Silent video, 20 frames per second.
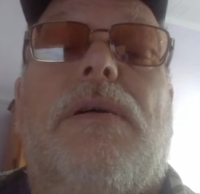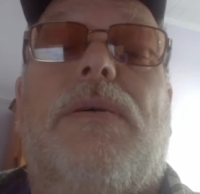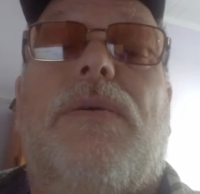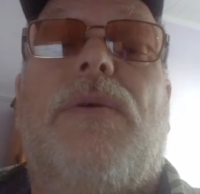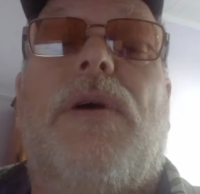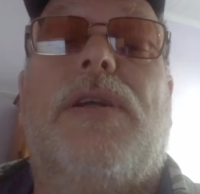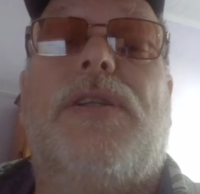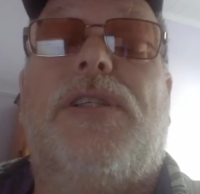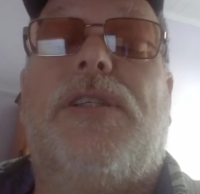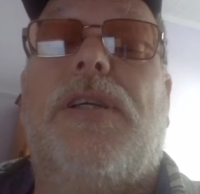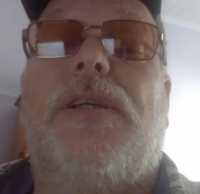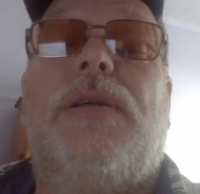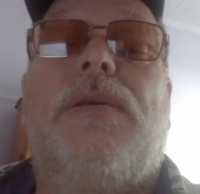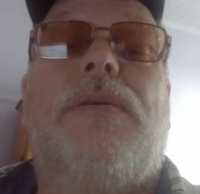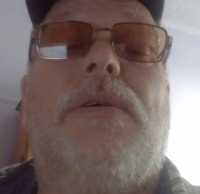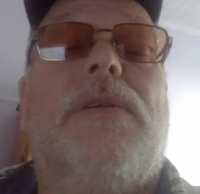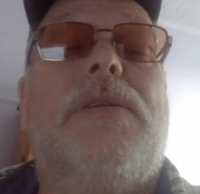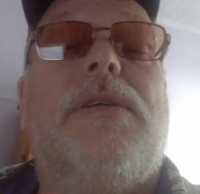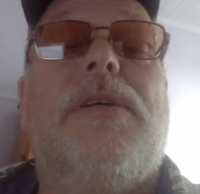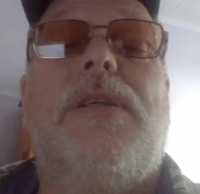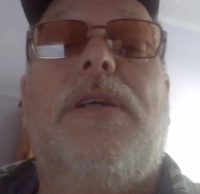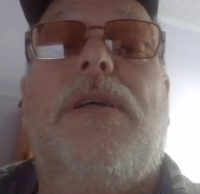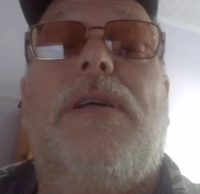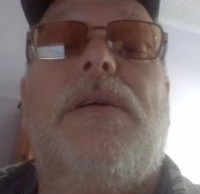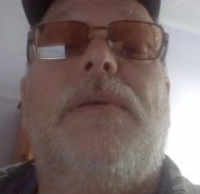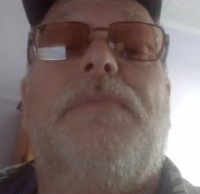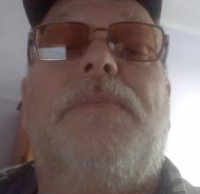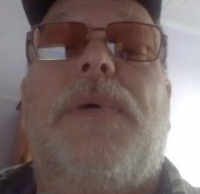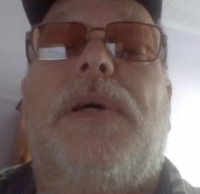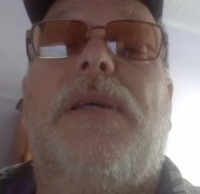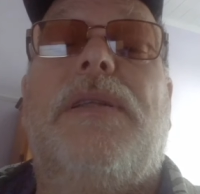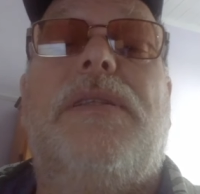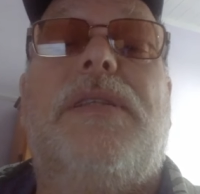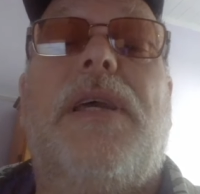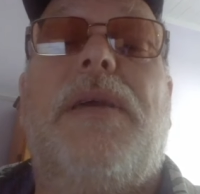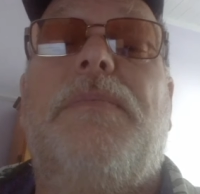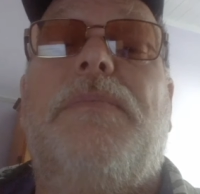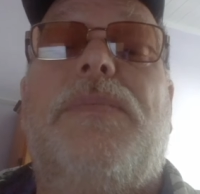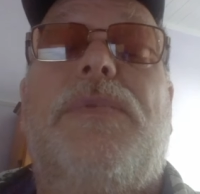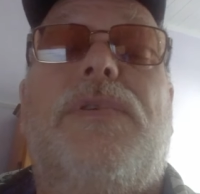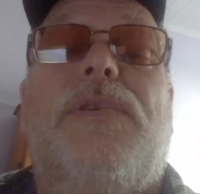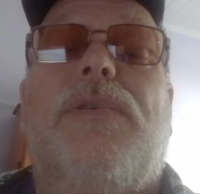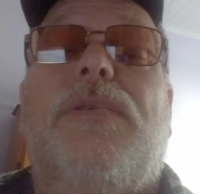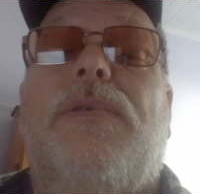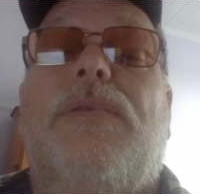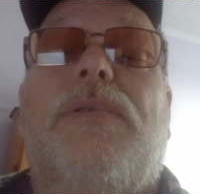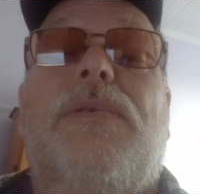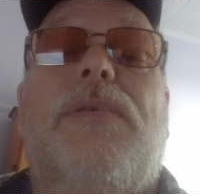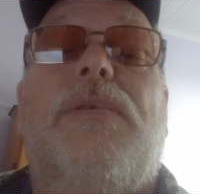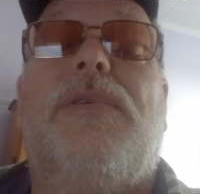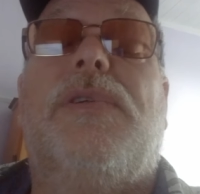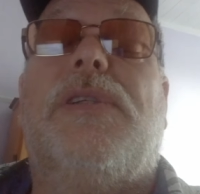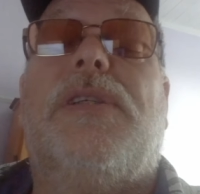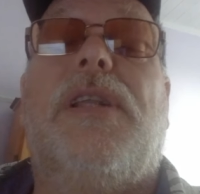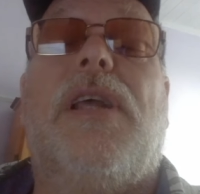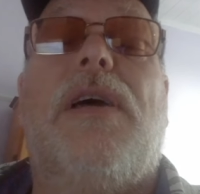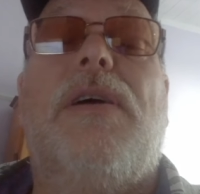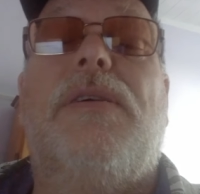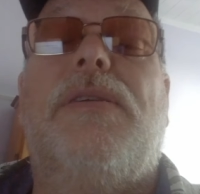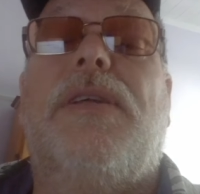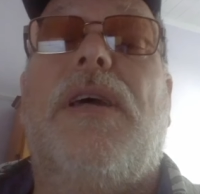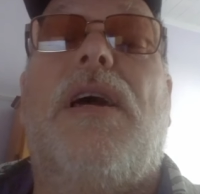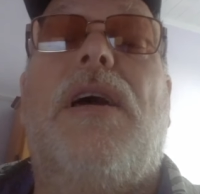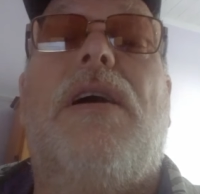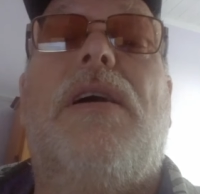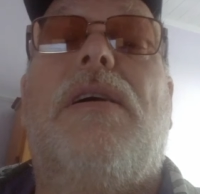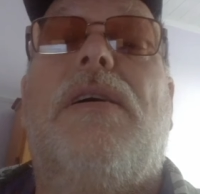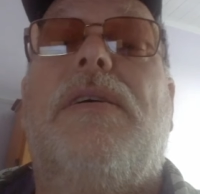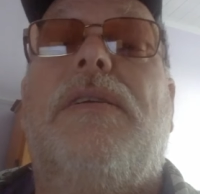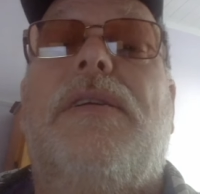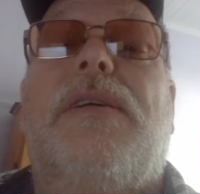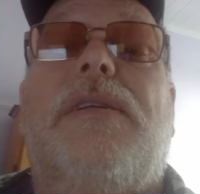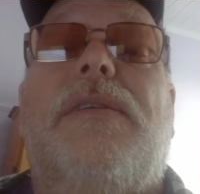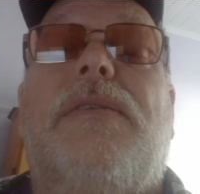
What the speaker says: All right, so you're not going to attempt to slow down